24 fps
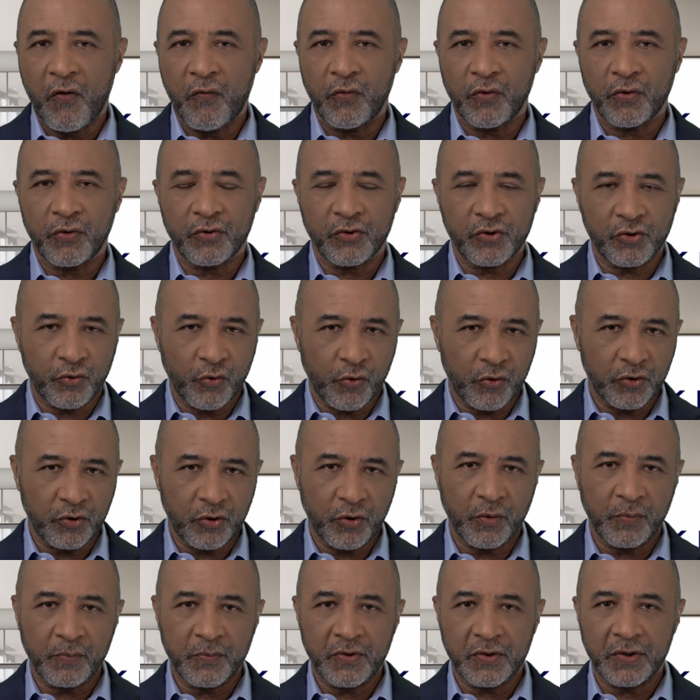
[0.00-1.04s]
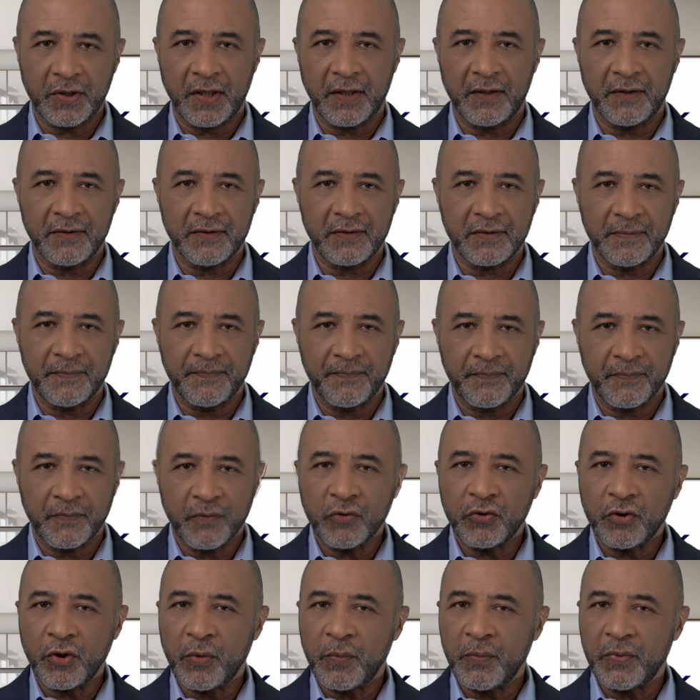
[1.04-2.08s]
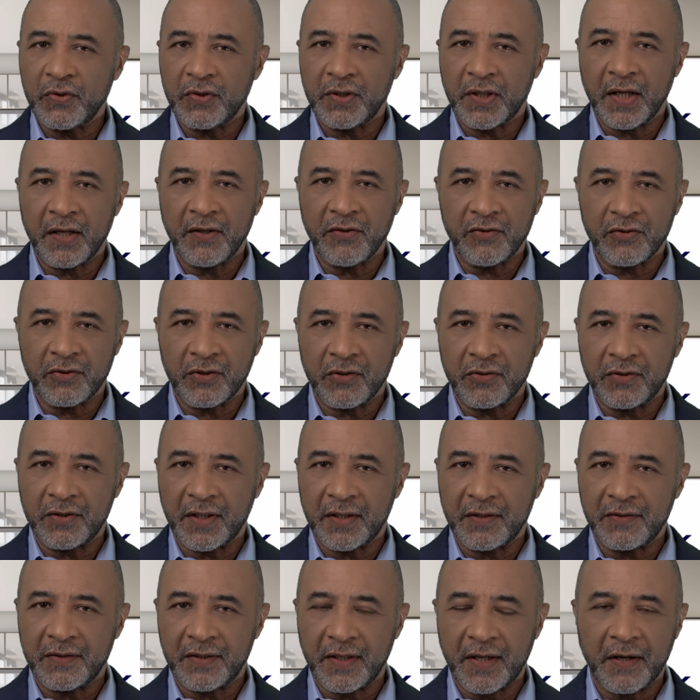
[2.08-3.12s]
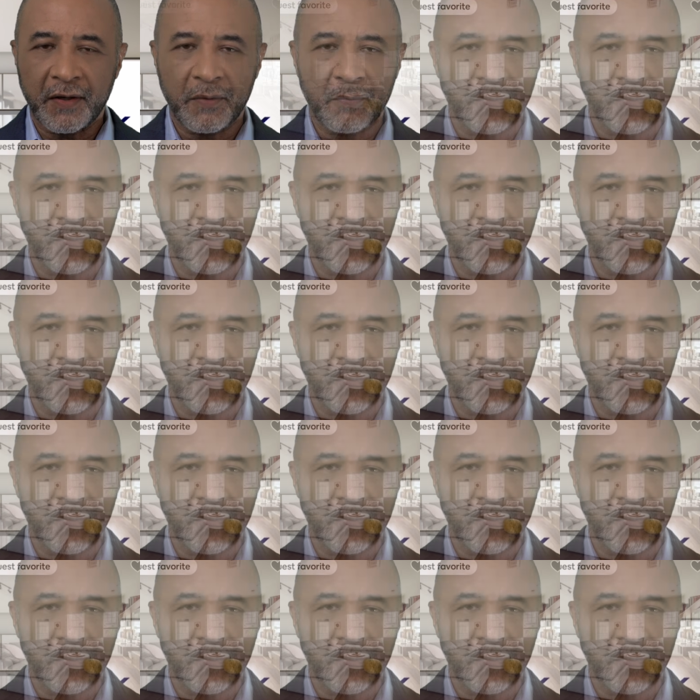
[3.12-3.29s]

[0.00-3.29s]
over short-term stays. Short-term stays such as